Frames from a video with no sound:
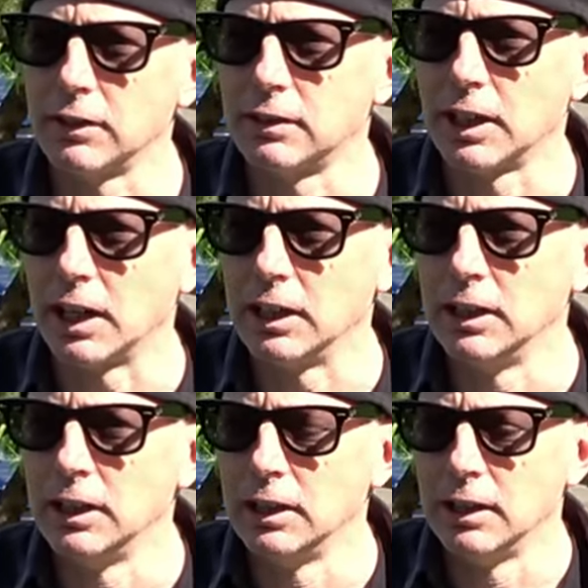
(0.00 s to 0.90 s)
estate,
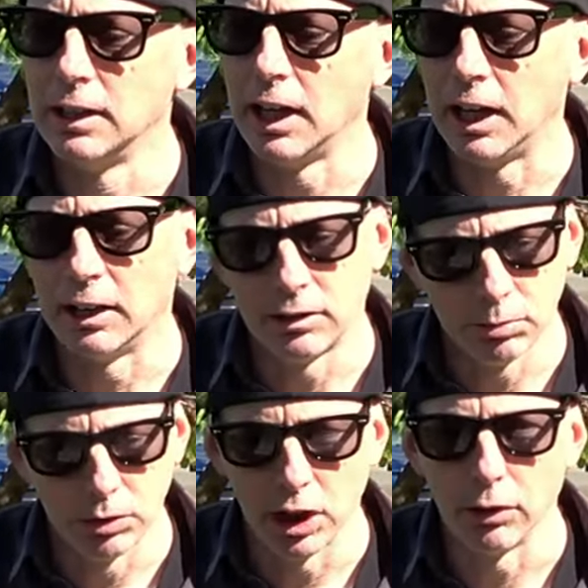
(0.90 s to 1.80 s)
and
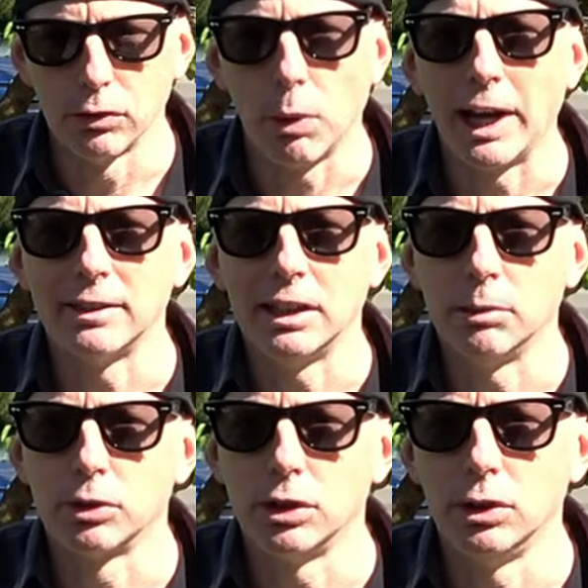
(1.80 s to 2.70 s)
you know, SWAT
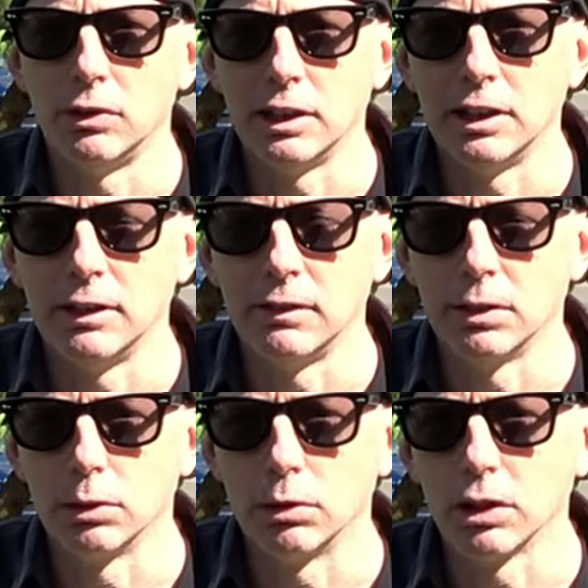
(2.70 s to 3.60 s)
teams are using these
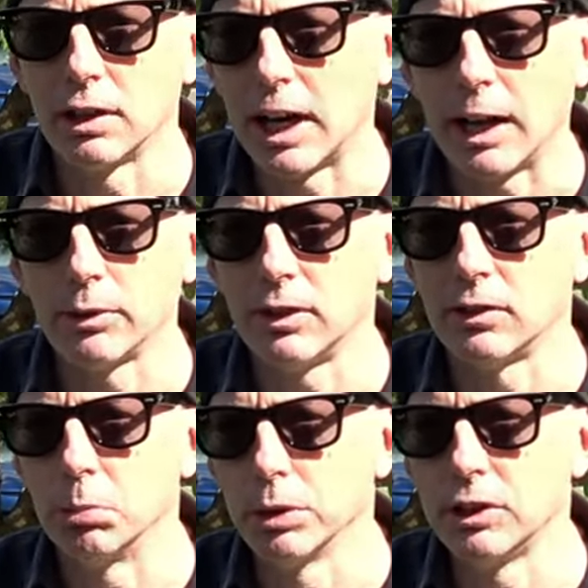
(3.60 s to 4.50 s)
to clear
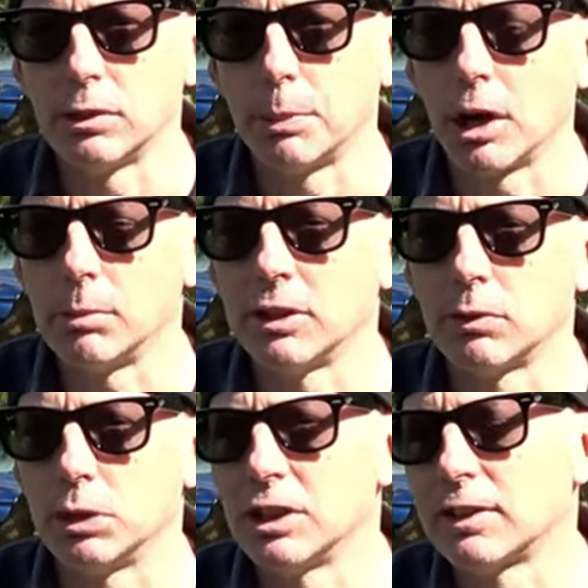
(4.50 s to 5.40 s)
houses and police
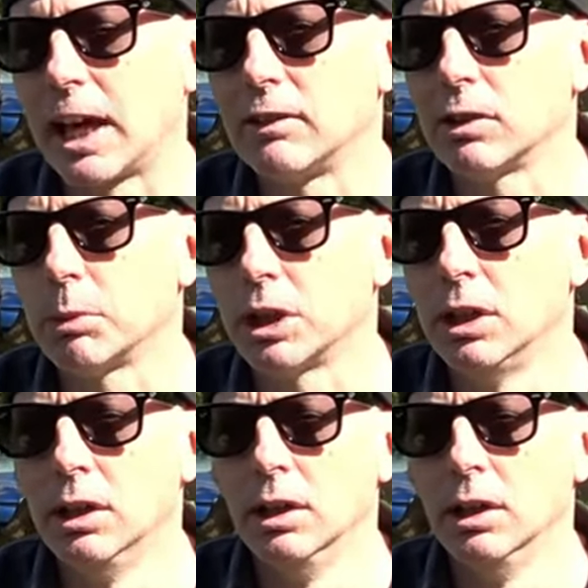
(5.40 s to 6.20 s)
departments. We just had someone,